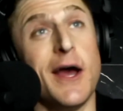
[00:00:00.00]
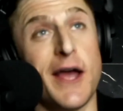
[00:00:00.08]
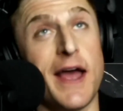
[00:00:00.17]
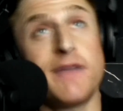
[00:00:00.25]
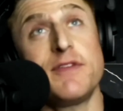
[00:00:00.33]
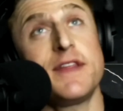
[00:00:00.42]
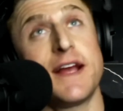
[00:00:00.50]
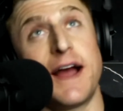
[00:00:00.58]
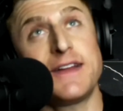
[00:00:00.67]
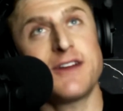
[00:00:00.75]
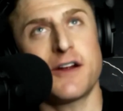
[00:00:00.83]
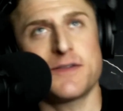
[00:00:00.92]
everything
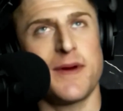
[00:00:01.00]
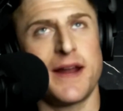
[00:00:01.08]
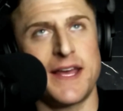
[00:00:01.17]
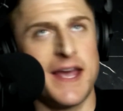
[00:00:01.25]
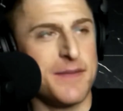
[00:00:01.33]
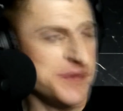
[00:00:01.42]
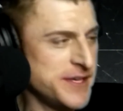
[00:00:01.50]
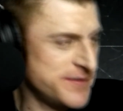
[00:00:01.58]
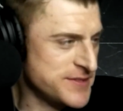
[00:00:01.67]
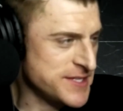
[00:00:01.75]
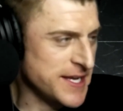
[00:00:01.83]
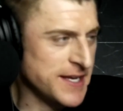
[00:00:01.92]
I talked about, I can't believe
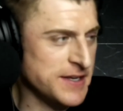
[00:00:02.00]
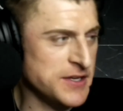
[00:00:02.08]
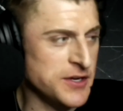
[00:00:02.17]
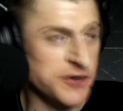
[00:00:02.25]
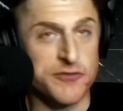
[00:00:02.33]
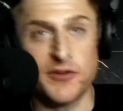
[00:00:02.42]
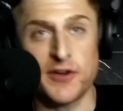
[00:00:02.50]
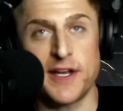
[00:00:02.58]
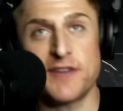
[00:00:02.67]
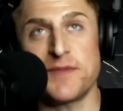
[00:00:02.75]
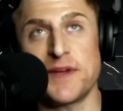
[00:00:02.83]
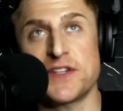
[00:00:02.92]
is like, you know,
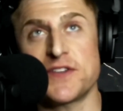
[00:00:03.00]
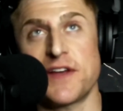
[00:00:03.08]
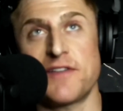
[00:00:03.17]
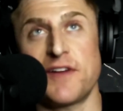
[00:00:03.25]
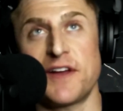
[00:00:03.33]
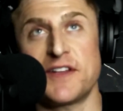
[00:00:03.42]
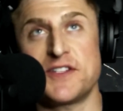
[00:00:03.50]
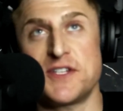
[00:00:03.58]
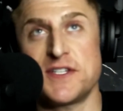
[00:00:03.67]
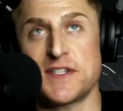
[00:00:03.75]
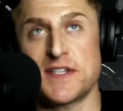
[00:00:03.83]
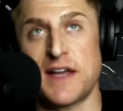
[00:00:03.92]
forgive me, it's like fucking
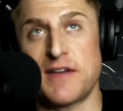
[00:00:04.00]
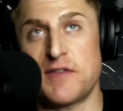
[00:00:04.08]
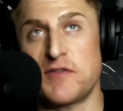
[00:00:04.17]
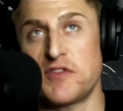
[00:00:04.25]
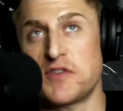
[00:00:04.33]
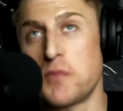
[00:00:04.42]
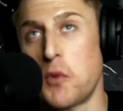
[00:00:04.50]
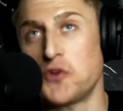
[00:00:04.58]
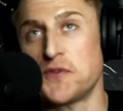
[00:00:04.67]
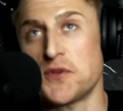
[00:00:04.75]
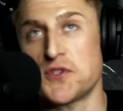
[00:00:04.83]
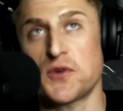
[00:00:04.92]
Jesus, like it's
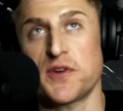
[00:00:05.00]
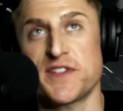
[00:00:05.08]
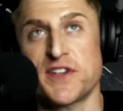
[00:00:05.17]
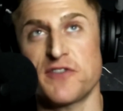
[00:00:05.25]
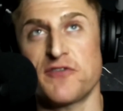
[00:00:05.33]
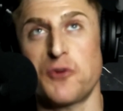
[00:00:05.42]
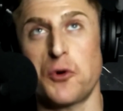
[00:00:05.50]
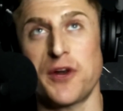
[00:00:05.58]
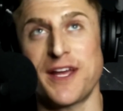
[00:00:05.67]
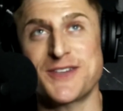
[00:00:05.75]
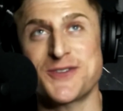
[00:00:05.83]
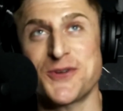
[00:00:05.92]
multiple stories that are 4
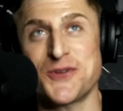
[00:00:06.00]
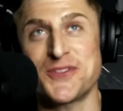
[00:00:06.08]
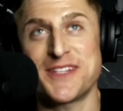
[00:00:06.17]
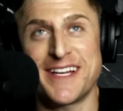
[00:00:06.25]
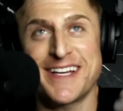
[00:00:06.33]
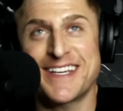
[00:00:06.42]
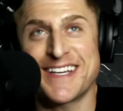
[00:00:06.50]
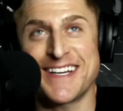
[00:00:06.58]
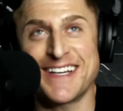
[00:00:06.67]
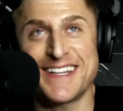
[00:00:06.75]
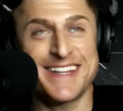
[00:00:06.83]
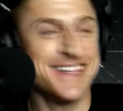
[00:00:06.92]
days old, like
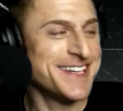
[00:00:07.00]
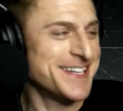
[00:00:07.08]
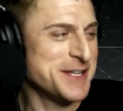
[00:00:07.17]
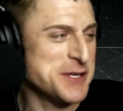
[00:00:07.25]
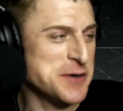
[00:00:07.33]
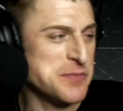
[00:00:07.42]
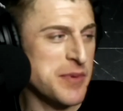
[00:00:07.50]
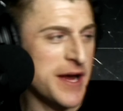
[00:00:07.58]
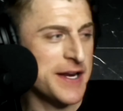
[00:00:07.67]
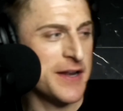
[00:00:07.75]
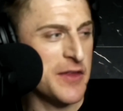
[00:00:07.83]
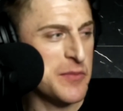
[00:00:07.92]
the
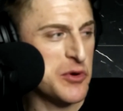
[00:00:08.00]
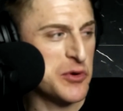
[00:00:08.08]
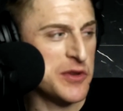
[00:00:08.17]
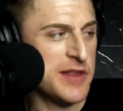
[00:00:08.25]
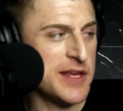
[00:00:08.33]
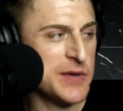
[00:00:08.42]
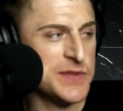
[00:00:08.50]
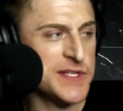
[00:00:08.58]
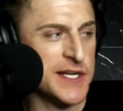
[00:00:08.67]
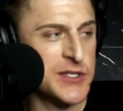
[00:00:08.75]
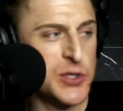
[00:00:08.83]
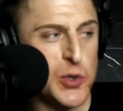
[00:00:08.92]
Biden on the Putin thing was
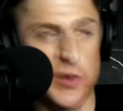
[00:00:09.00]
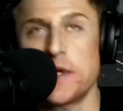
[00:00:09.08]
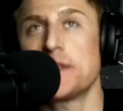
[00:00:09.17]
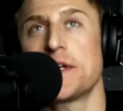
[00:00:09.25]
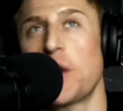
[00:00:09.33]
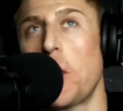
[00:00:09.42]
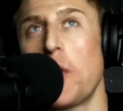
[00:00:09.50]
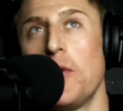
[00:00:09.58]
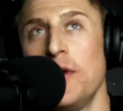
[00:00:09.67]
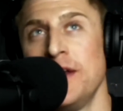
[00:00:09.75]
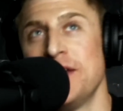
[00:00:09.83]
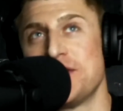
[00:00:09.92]
like 2 weeks ago,
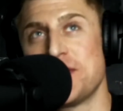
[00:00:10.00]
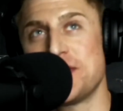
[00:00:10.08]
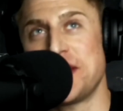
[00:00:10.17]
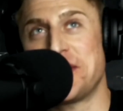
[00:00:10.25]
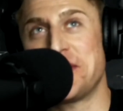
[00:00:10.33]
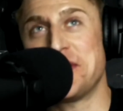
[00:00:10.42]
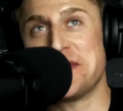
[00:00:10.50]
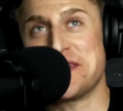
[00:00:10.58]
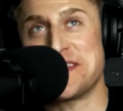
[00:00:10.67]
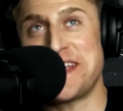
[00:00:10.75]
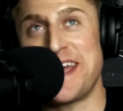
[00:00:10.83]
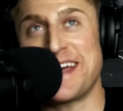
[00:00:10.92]
so it's like, goodness
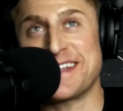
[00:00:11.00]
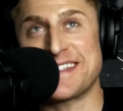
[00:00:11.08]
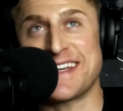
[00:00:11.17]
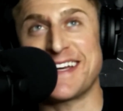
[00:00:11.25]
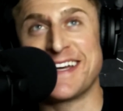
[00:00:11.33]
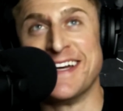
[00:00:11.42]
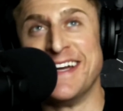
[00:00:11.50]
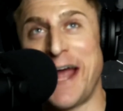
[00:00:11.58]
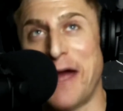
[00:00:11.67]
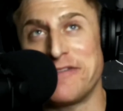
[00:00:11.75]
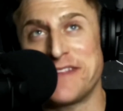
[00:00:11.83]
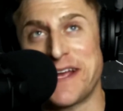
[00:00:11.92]
sakes, like
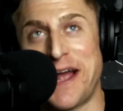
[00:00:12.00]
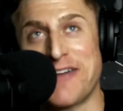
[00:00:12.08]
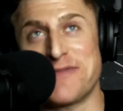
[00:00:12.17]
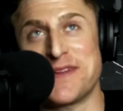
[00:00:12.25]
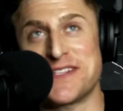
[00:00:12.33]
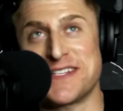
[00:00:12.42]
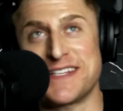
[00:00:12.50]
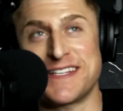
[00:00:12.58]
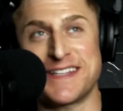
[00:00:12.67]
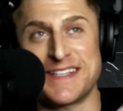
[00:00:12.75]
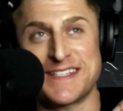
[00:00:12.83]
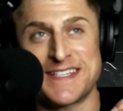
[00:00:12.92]
everything I've mentioned
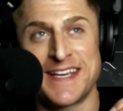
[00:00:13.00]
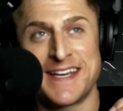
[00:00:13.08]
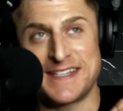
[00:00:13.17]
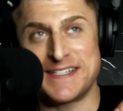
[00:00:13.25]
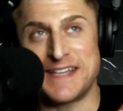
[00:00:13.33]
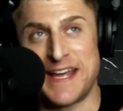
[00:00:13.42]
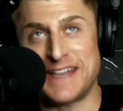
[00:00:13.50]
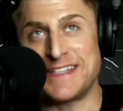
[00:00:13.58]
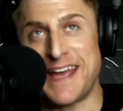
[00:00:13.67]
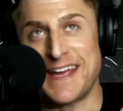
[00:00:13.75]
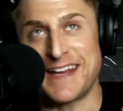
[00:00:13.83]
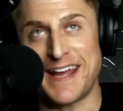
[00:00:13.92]
in this
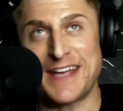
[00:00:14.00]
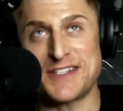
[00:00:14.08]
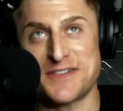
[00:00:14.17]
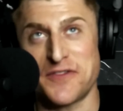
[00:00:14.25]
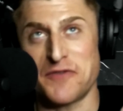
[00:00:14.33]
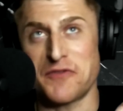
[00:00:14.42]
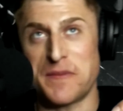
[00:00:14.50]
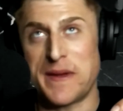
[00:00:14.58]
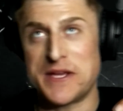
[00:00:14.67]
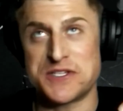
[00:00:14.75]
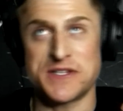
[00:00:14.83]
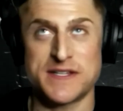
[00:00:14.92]
day and age of
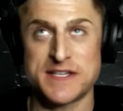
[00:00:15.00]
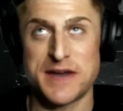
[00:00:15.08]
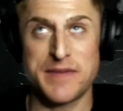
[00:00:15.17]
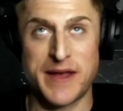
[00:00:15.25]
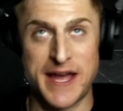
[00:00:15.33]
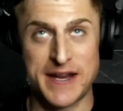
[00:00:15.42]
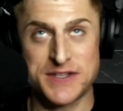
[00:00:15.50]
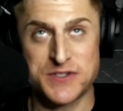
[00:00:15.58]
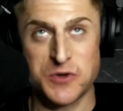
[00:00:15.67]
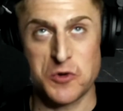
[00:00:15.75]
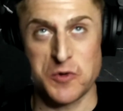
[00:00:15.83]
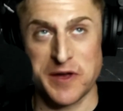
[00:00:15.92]
information that's coming at us
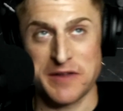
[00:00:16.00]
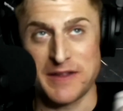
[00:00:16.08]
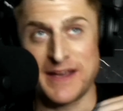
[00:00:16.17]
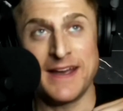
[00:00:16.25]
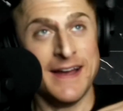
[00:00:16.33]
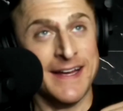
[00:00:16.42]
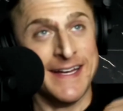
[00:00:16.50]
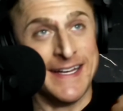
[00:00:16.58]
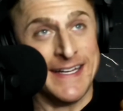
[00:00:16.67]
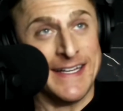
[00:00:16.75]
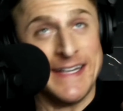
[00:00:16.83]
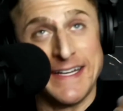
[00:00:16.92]
so quickly
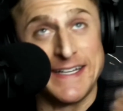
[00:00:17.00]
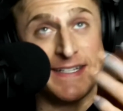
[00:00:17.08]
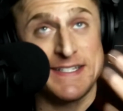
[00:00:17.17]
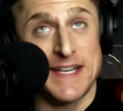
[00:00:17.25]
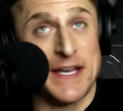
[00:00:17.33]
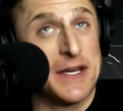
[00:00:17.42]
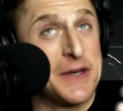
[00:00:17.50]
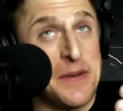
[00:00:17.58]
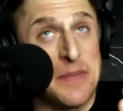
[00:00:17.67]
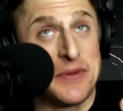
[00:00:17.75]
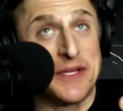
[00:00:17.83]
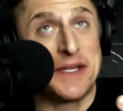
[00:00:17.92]
is like
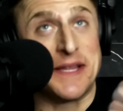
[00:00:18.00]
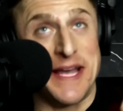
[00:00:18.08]
completely